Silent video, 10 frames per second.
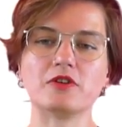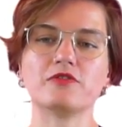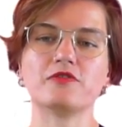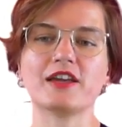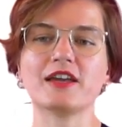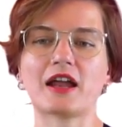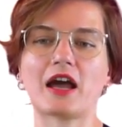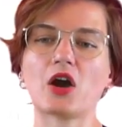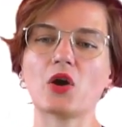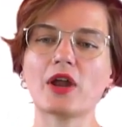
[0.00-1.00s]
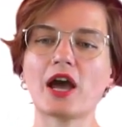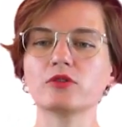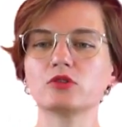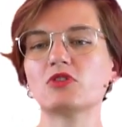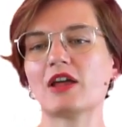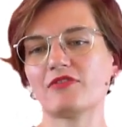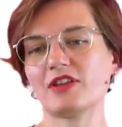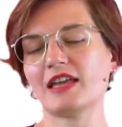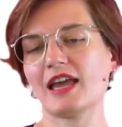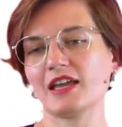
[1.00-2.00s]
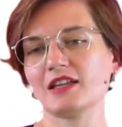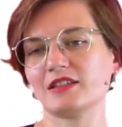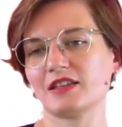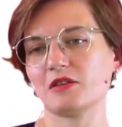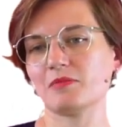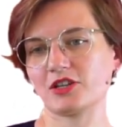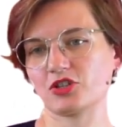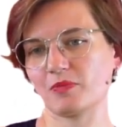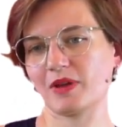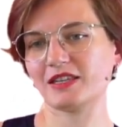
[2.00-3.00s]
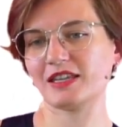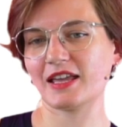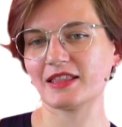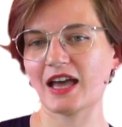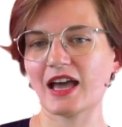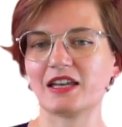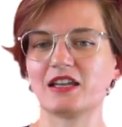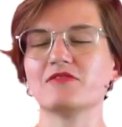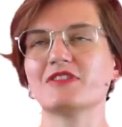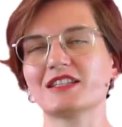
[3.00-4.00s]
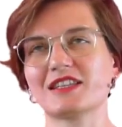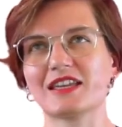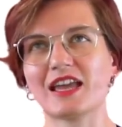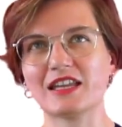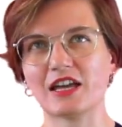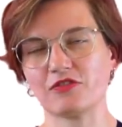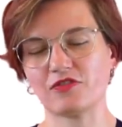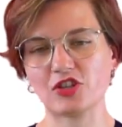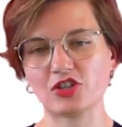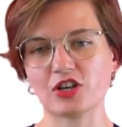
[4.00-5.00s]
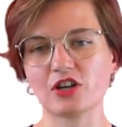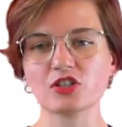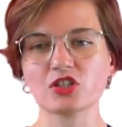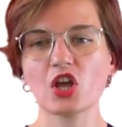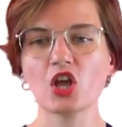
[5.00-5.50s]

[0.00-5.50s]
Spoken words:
figure out how to navigate in measurement data and investigate their features.